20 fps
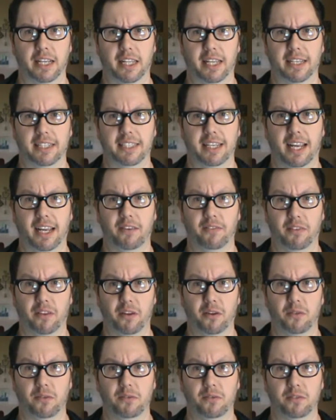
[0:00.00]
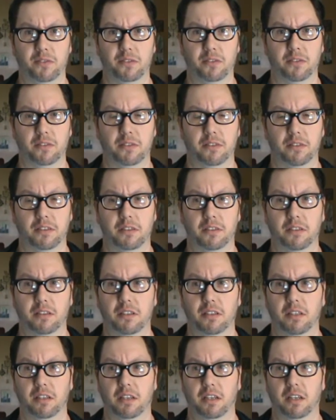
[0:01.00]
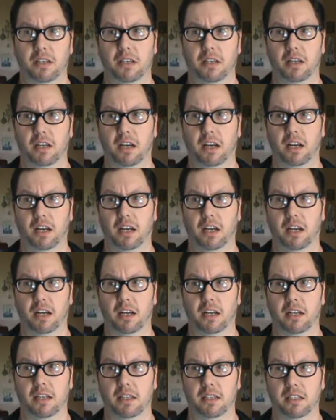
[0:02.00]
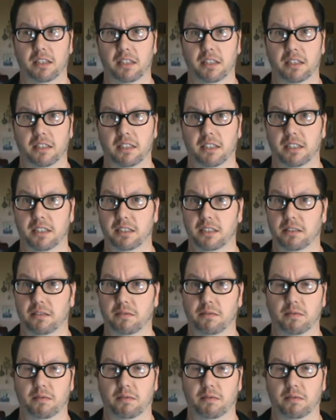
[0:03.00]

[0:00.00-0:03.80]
like to have those. Because